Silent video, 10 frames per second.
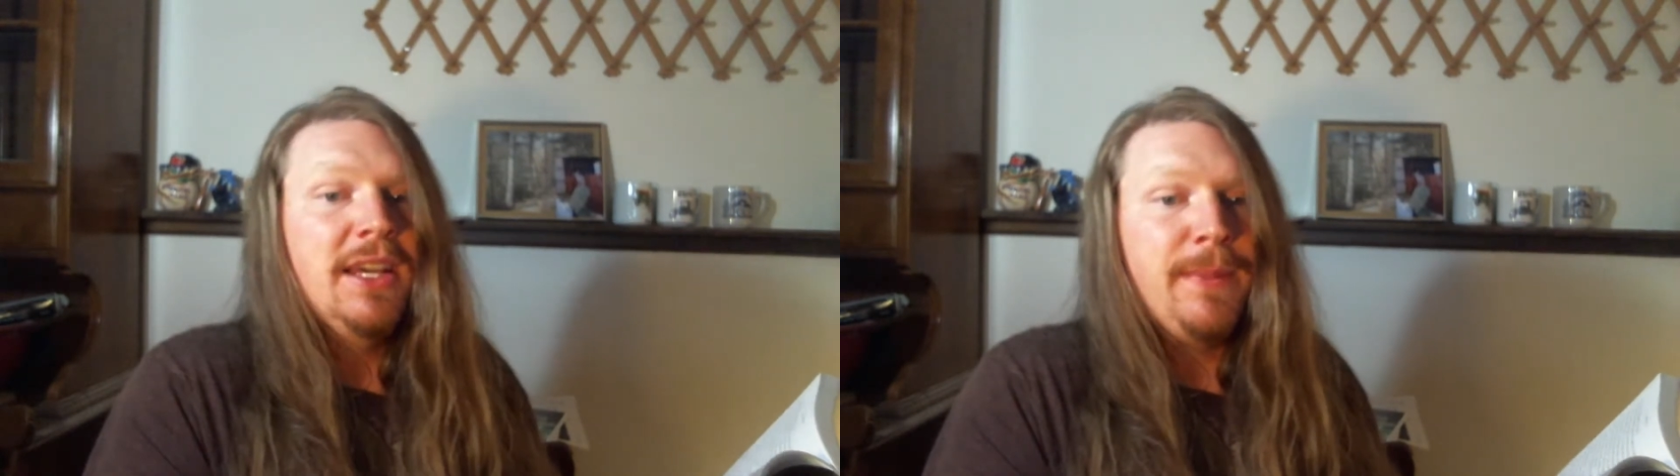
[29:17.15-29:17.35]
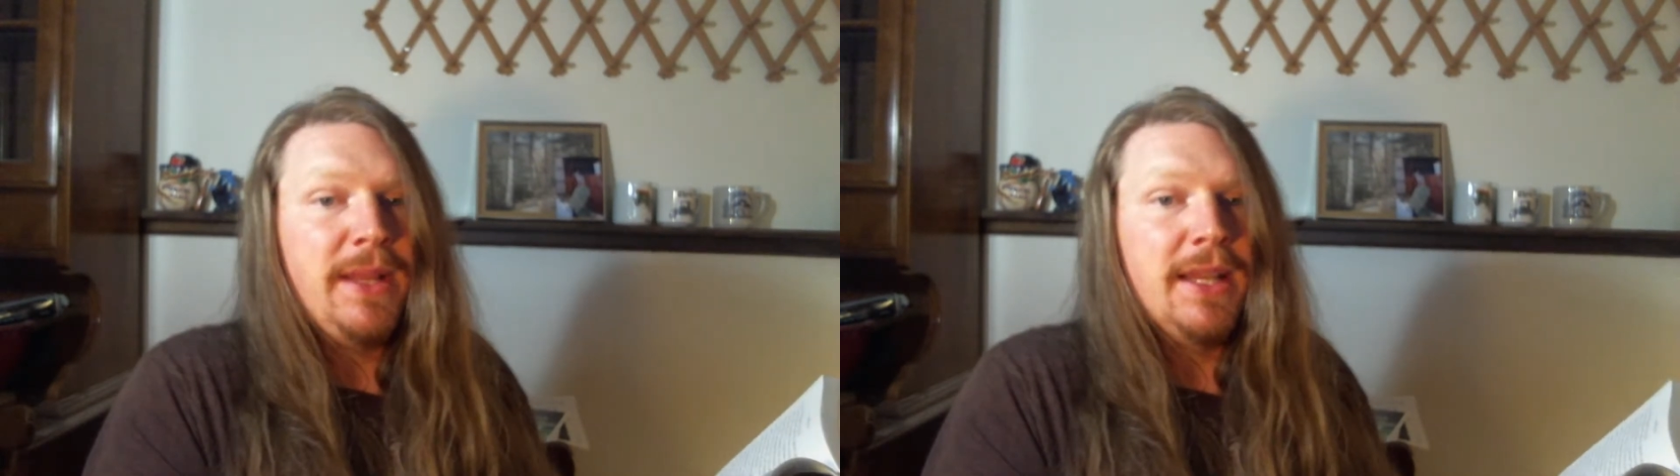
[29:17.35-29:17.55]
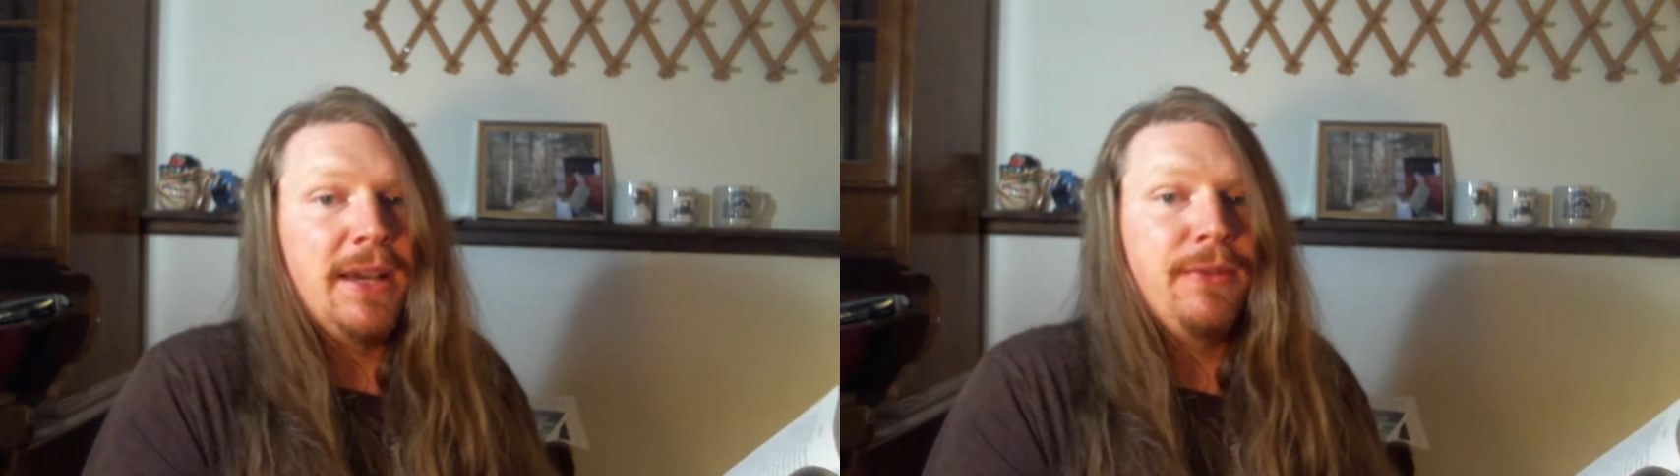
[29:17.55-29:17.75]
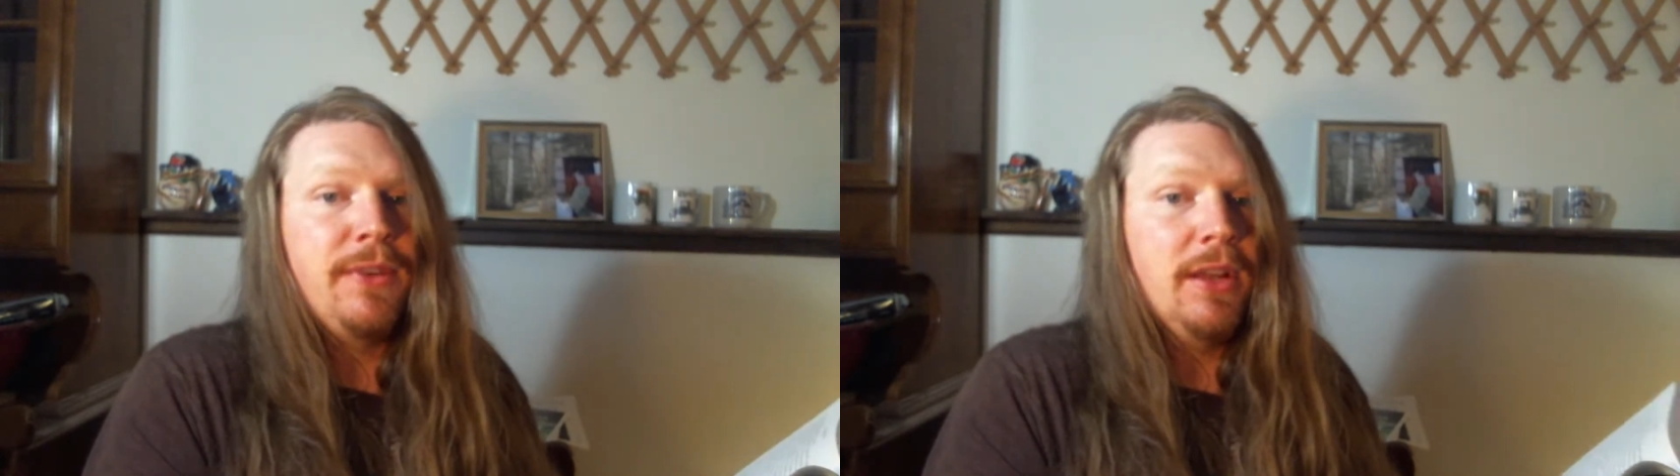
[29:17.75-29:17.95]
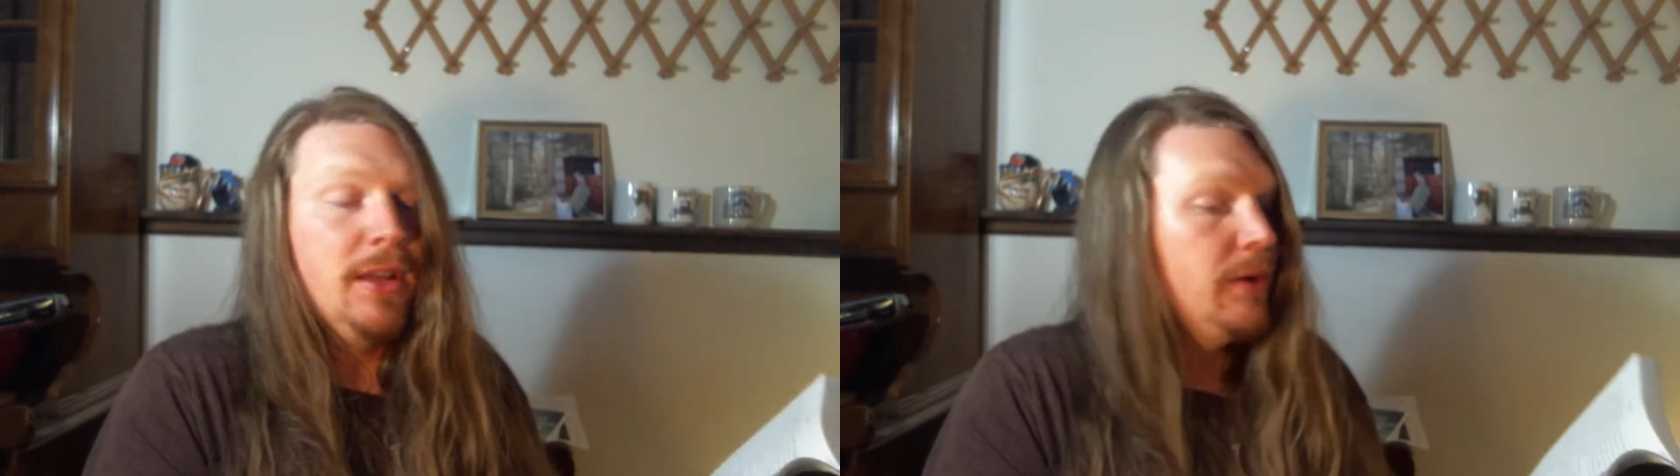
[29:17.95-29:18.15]
be
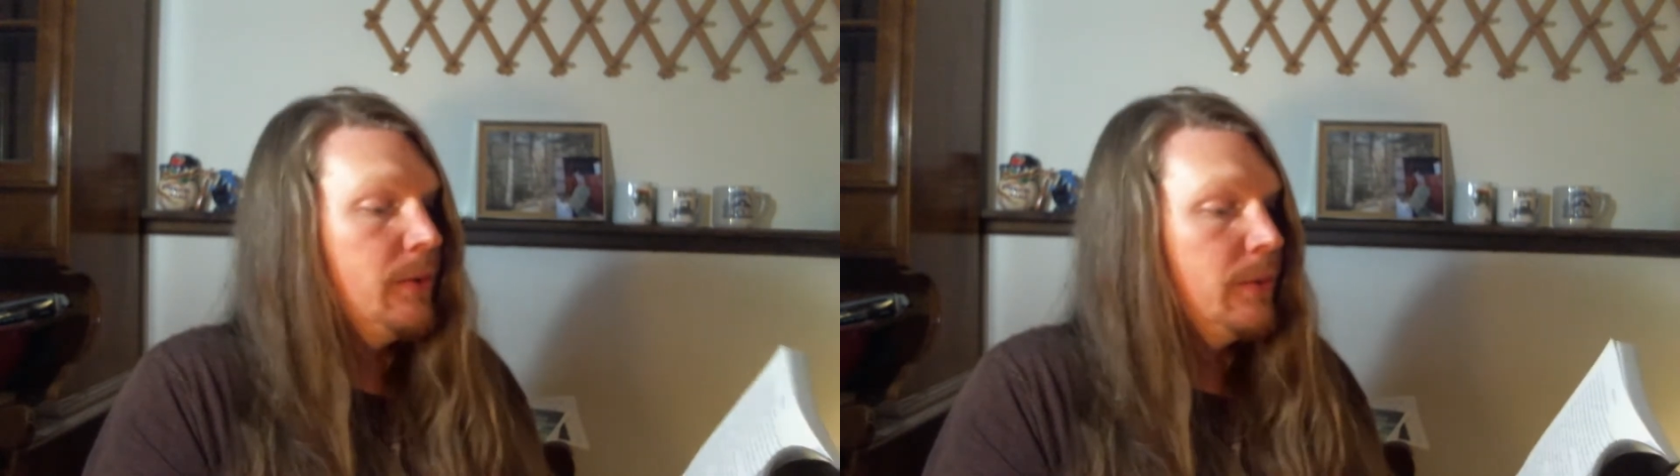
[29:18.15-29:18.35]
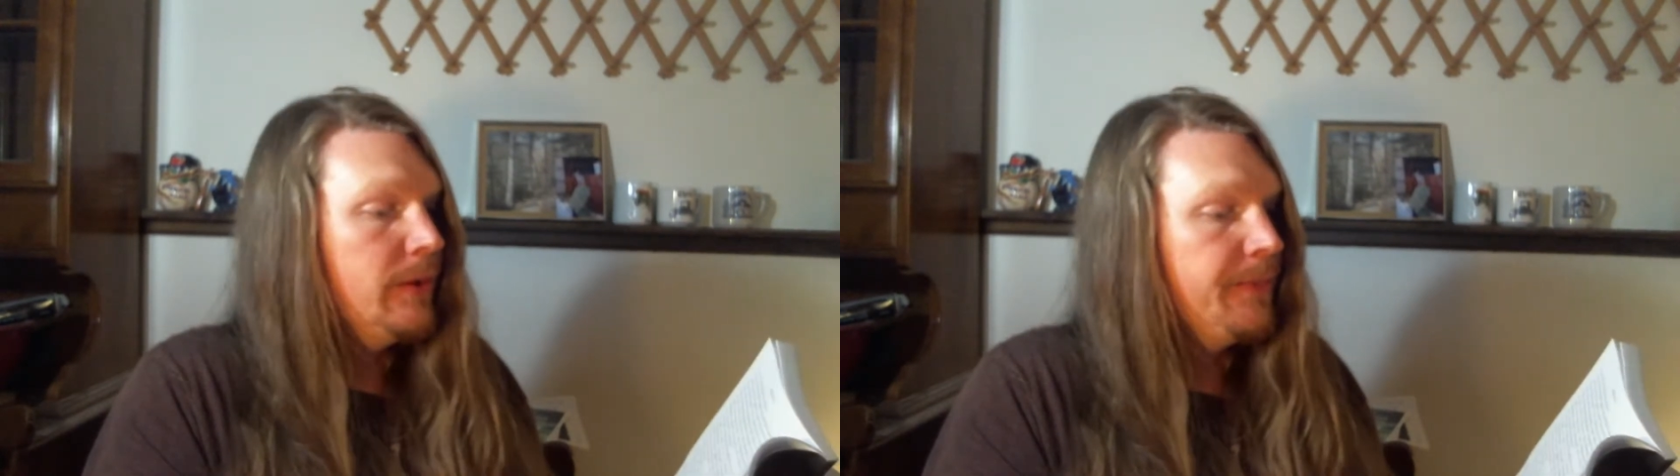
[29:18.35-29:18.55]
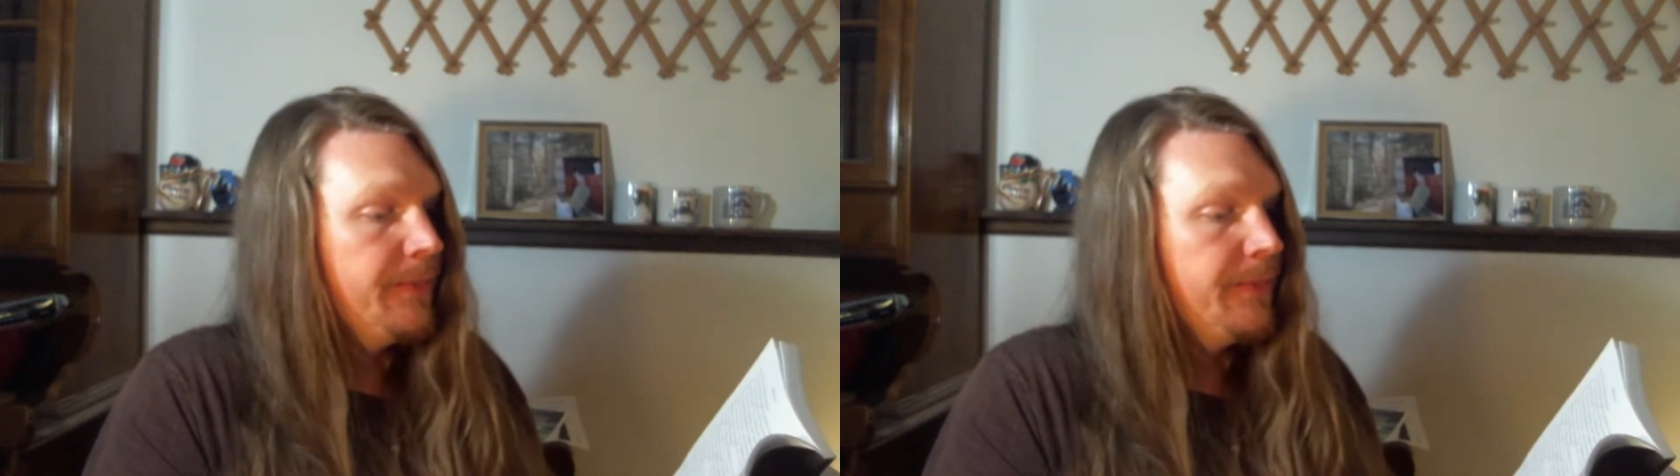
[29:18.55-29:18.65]
left alone.